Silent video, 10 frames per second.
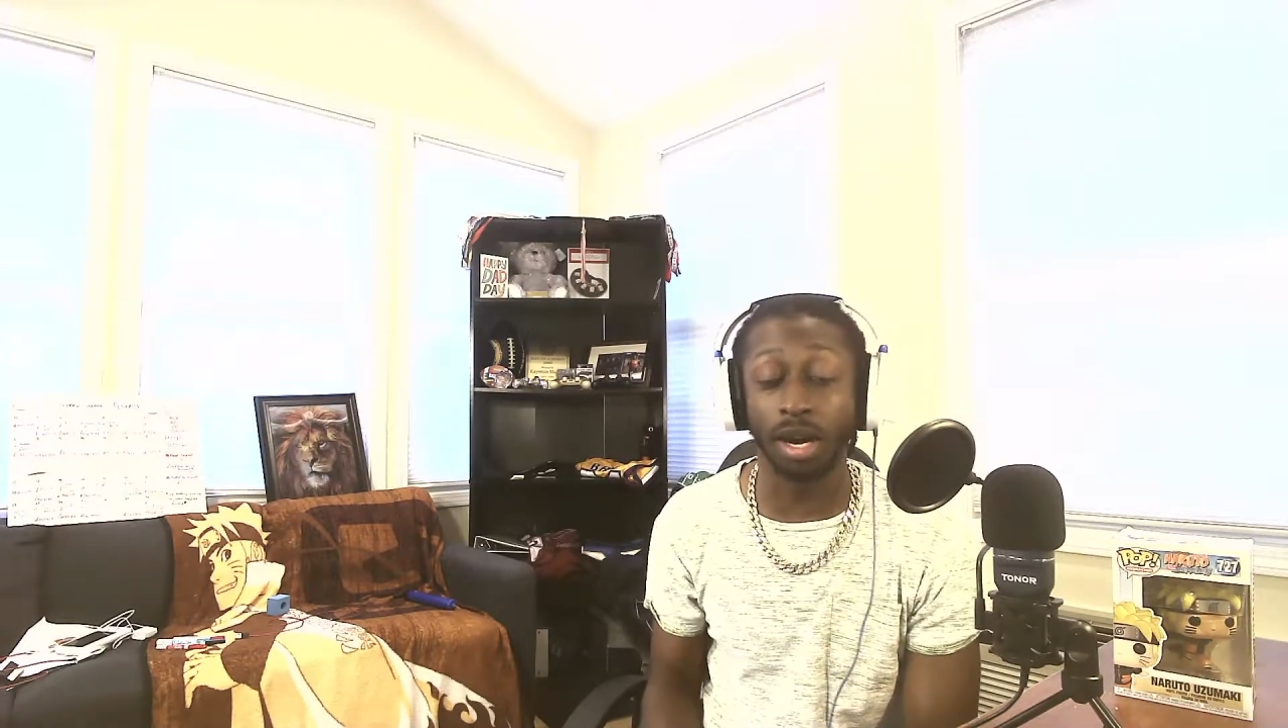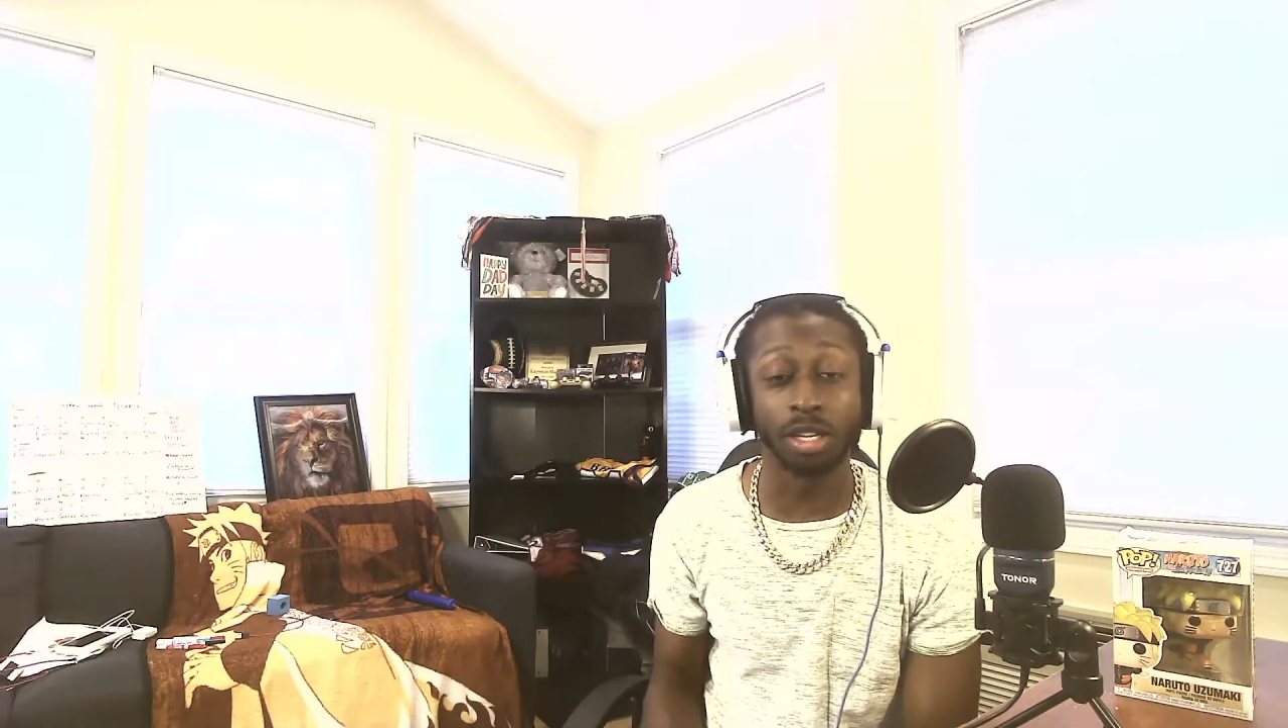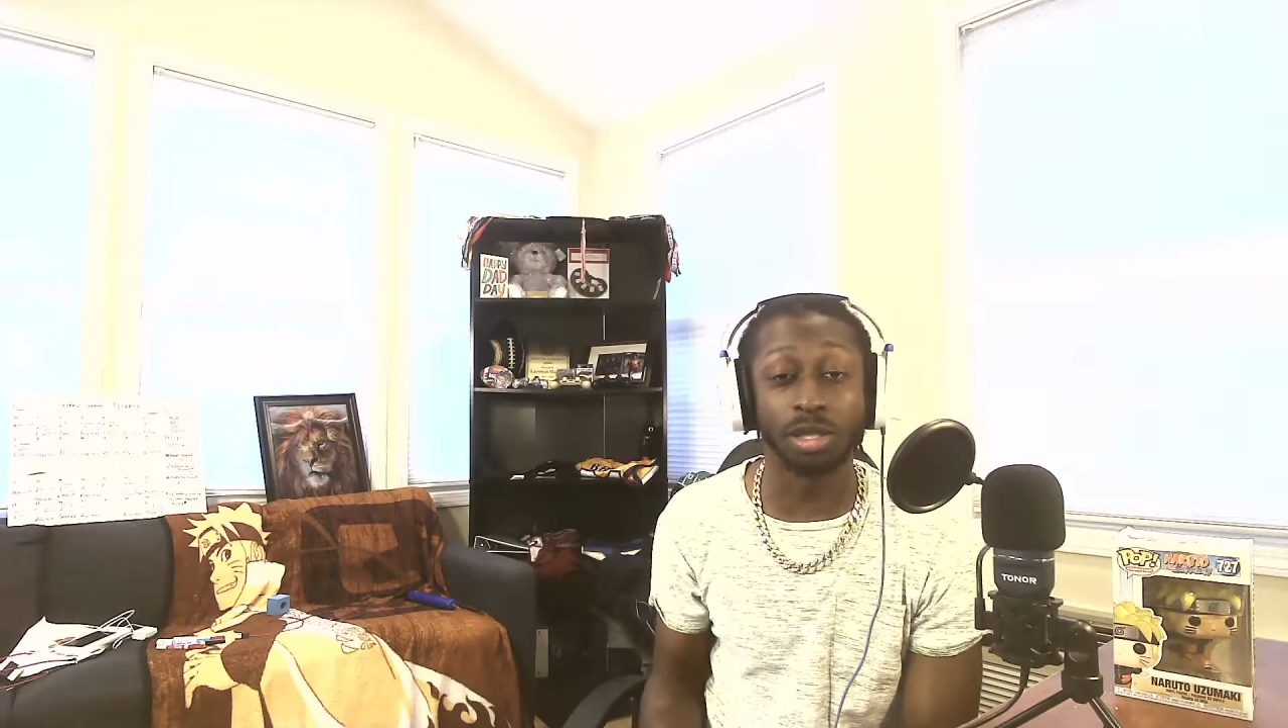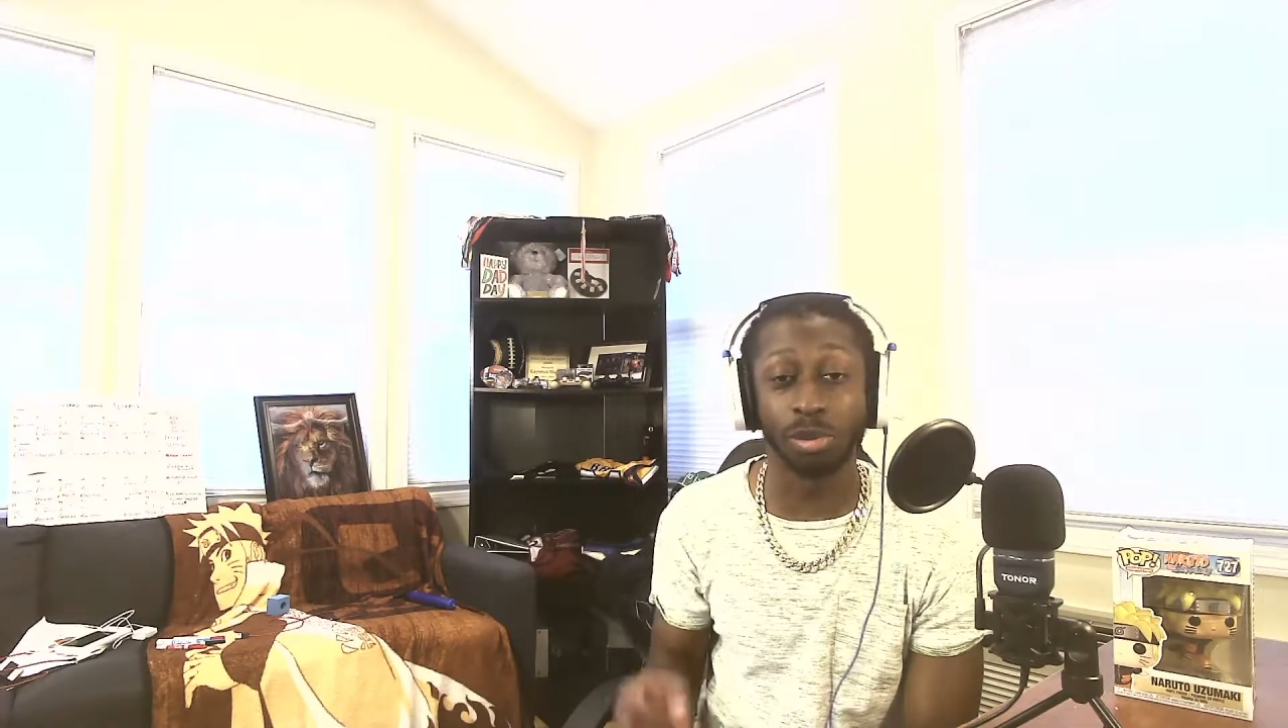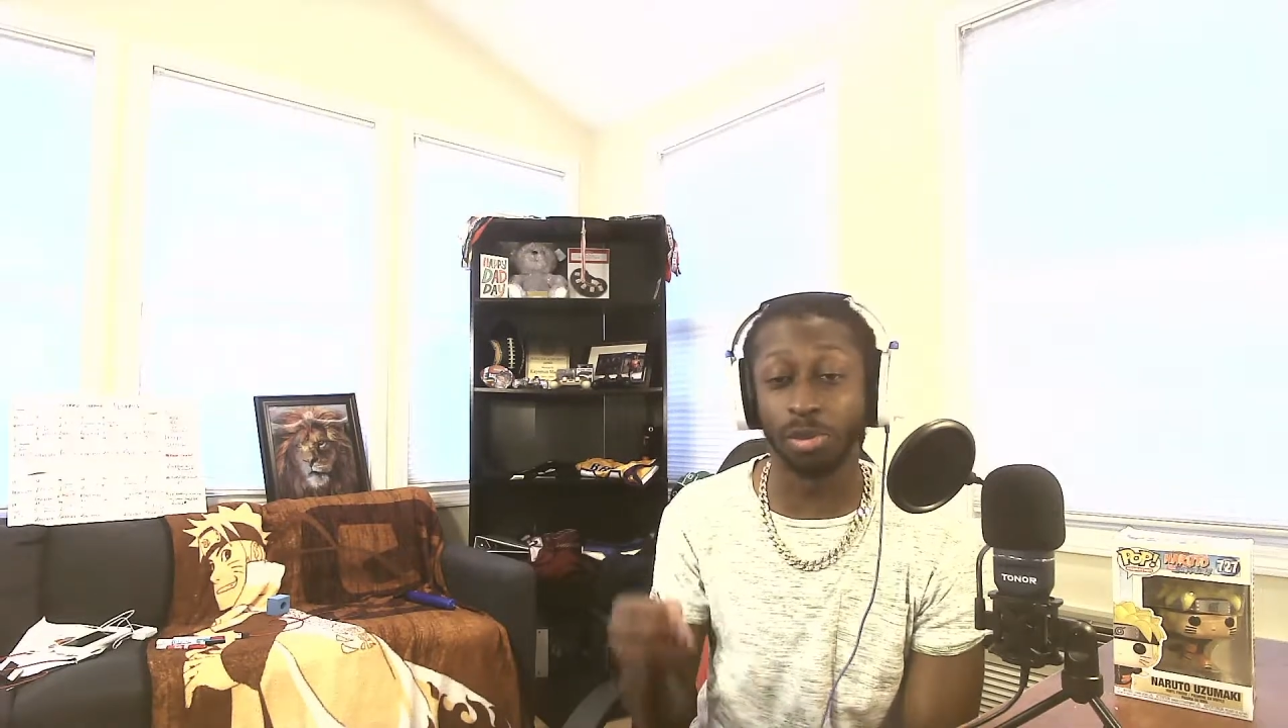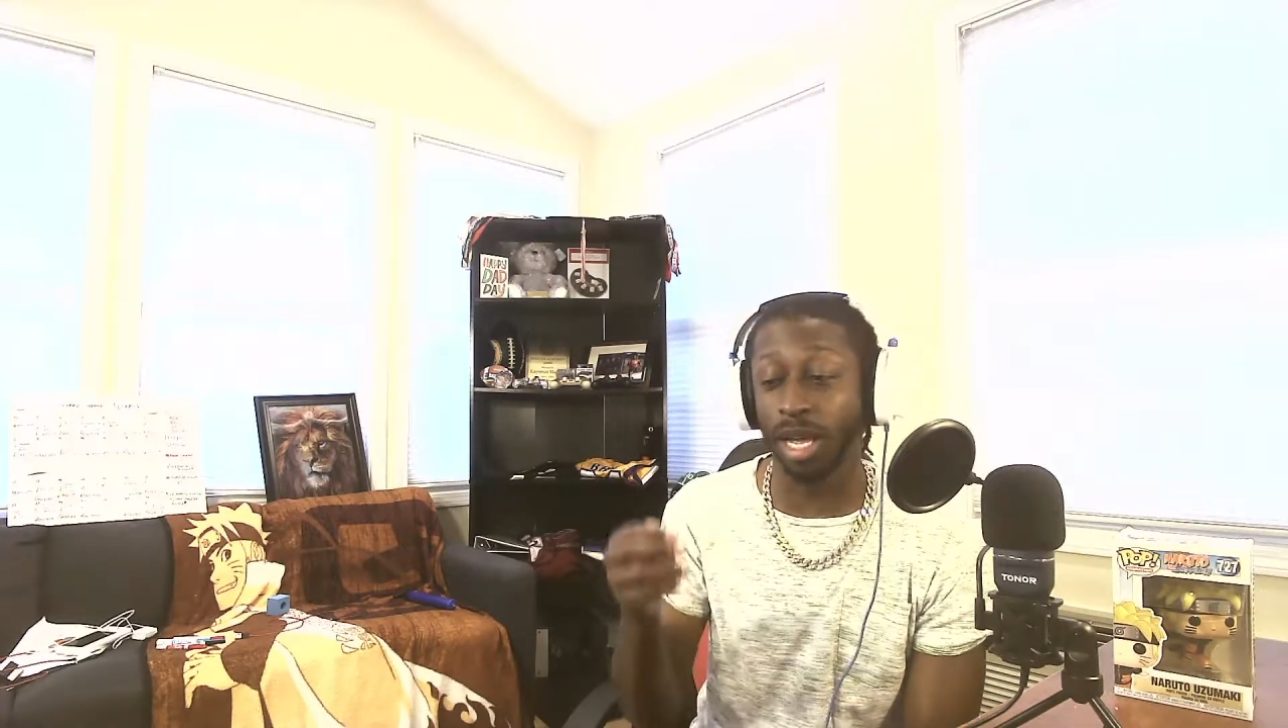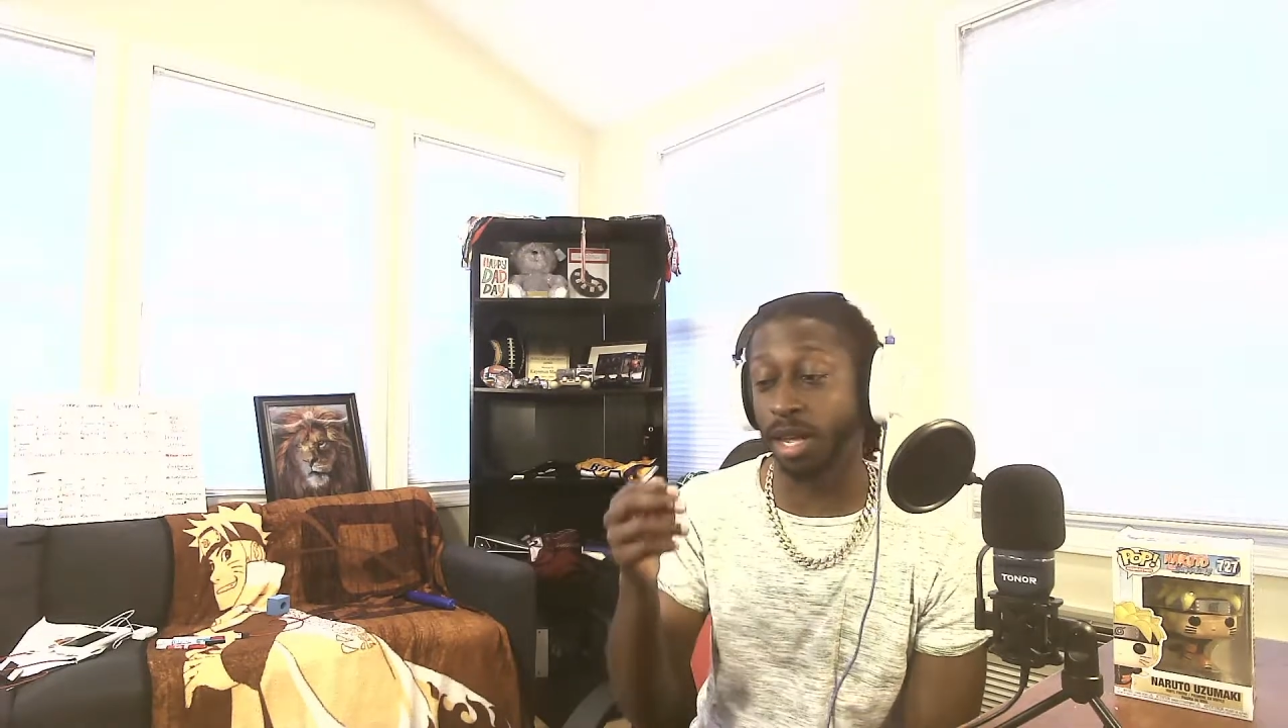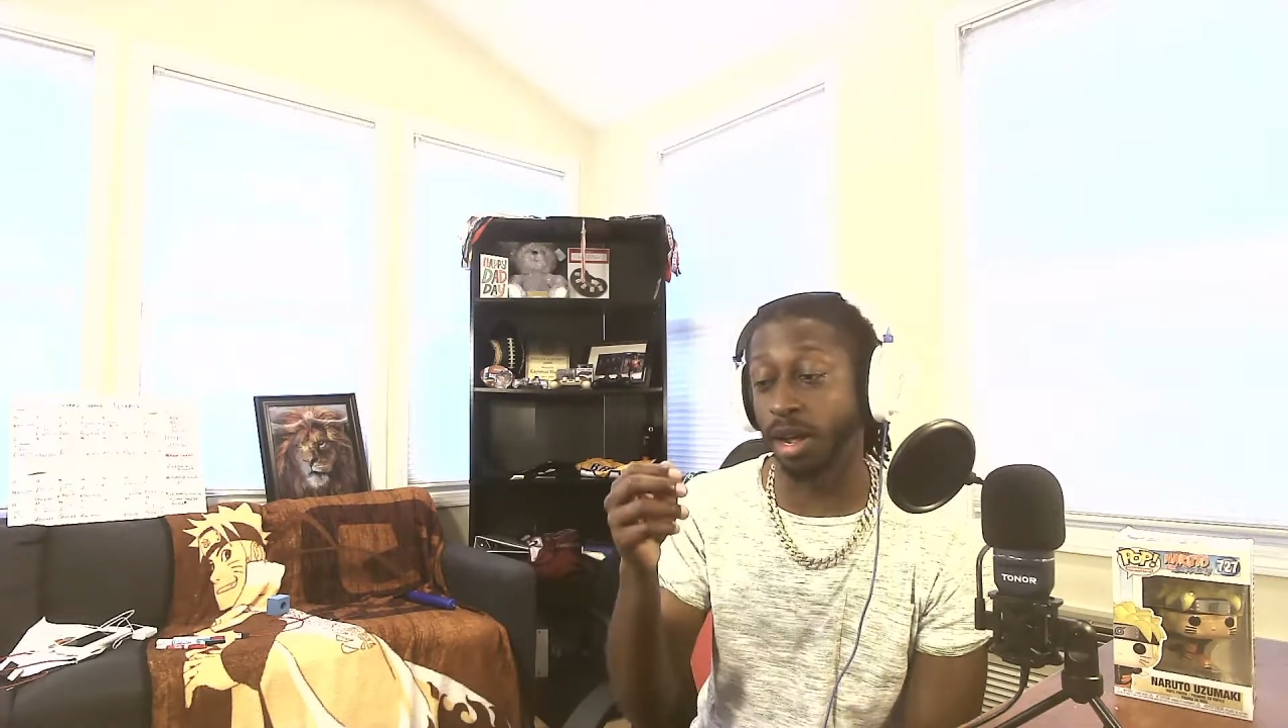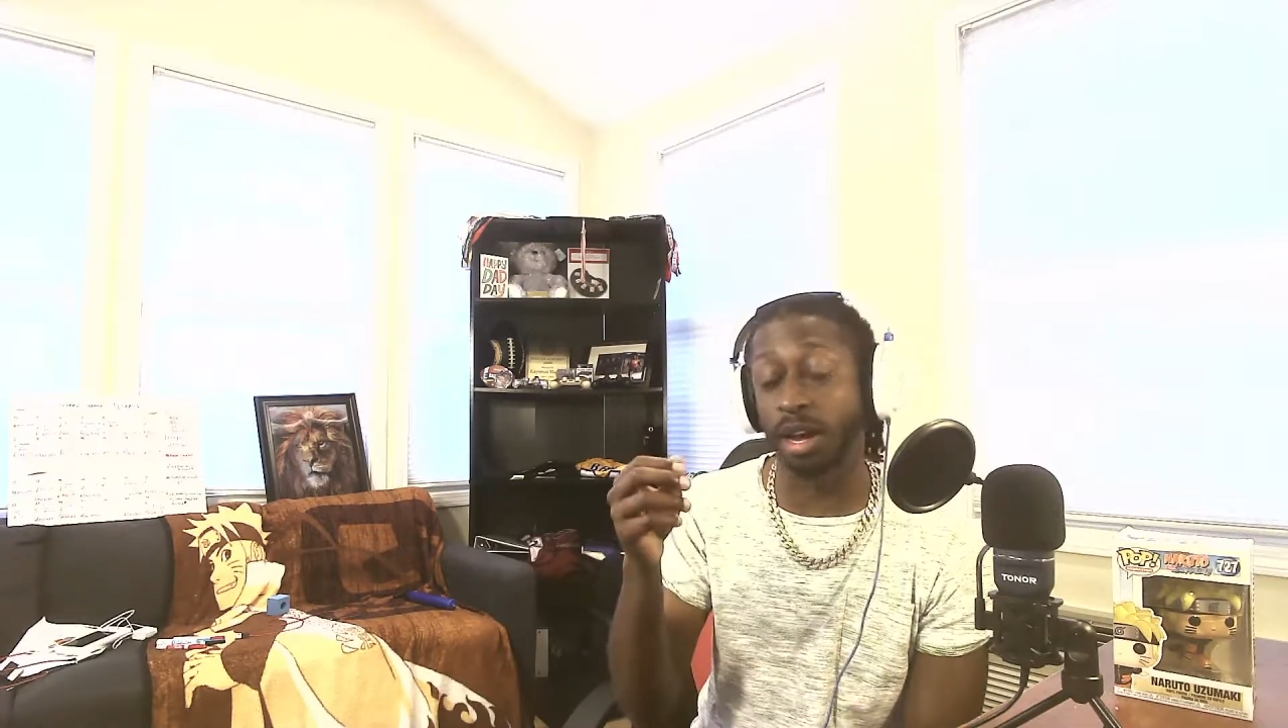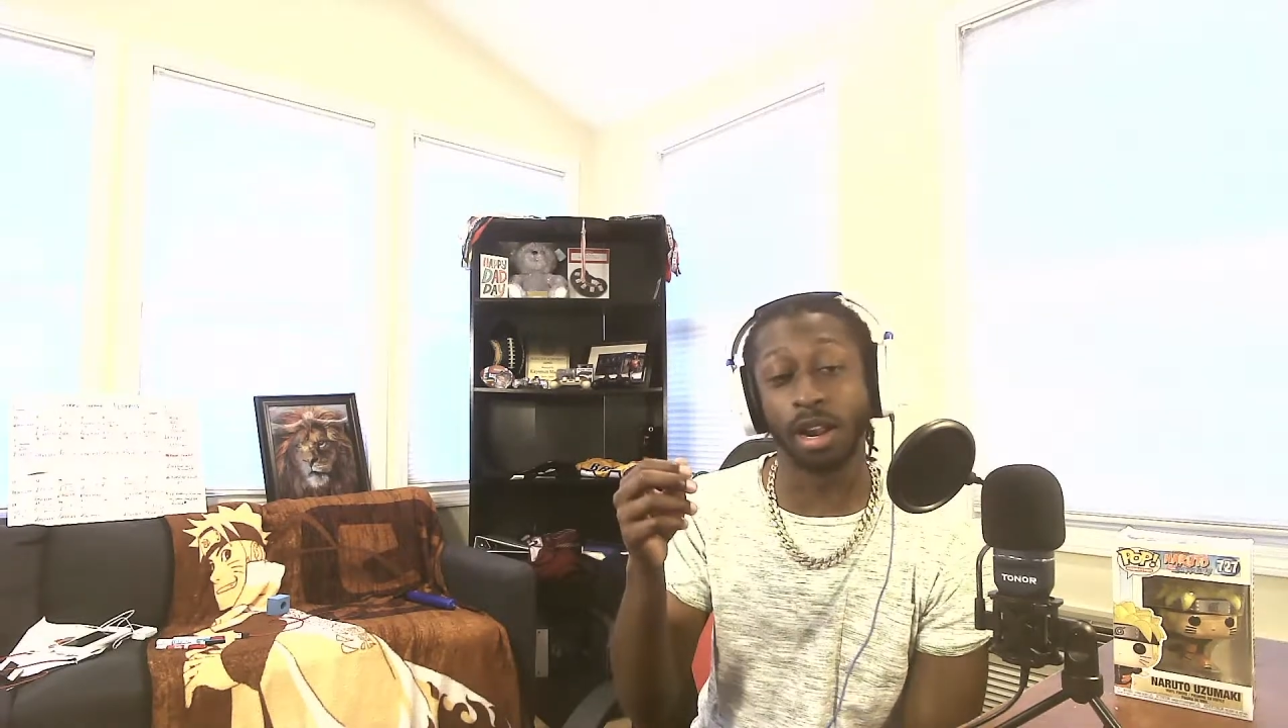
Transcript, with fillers: I used to be playing uh,